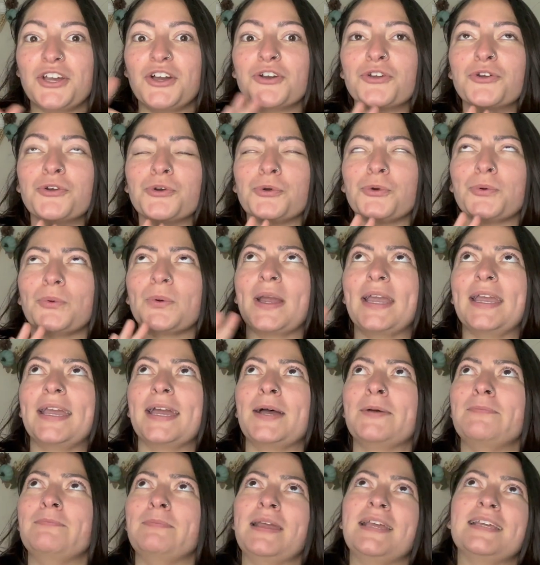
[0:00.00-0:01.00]
a
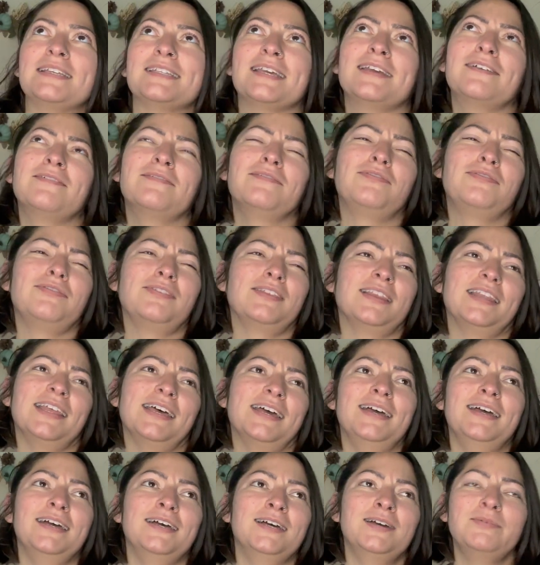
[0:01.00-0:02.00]
great, amazing
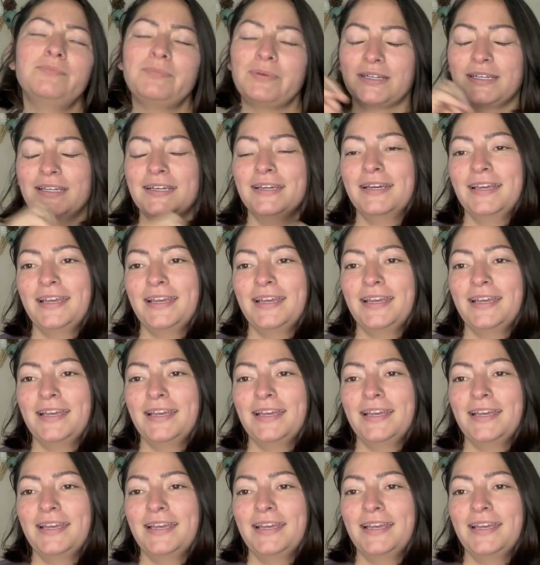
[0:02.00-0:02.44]
flip.